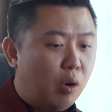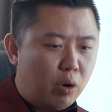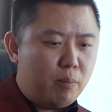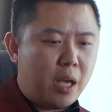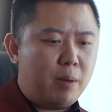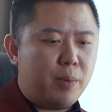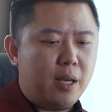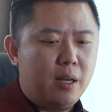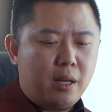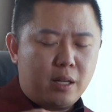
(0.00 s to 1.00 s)
Or
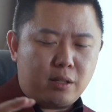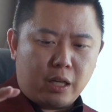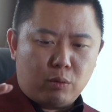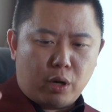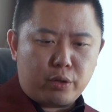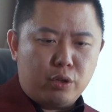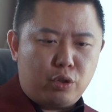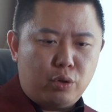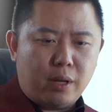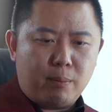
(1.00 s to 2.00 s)
maybe take what you
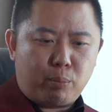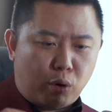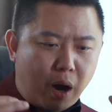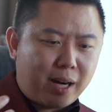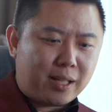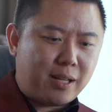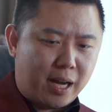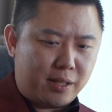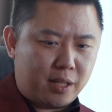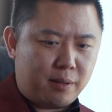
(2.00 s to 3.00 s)
do and
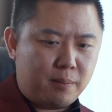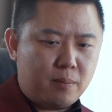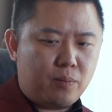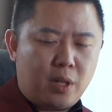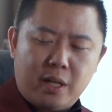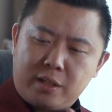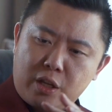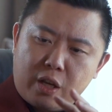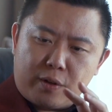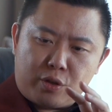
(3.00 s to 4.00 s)
productize it. Let's say
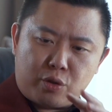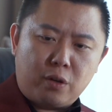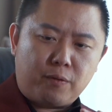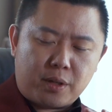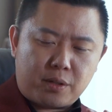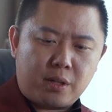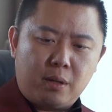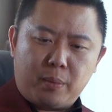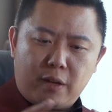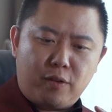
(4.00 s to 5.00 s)
you have a service,
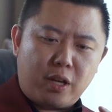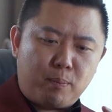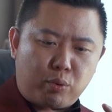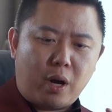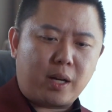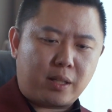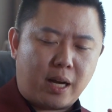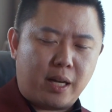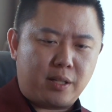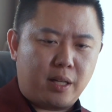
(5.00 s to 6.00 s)
but if you can
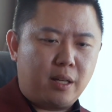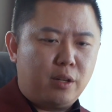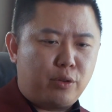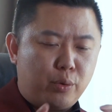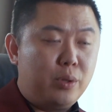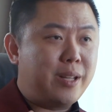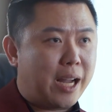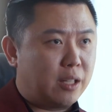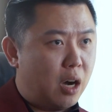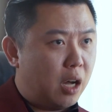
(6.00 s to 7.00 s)
productize it through
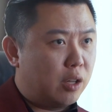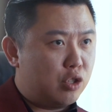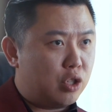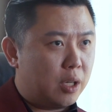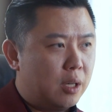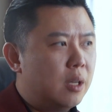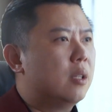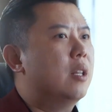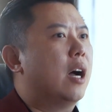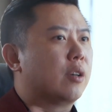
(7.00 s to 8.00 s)
technology,
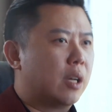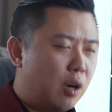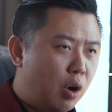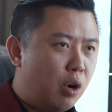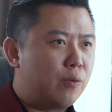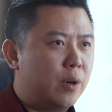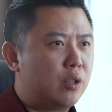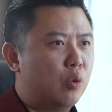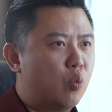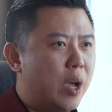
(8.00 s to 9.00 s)
now you can offer it
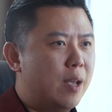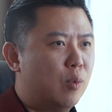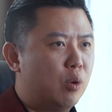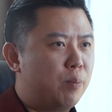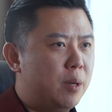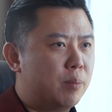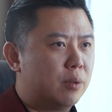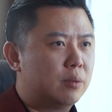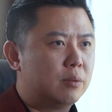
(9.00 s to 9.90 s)
to way more people.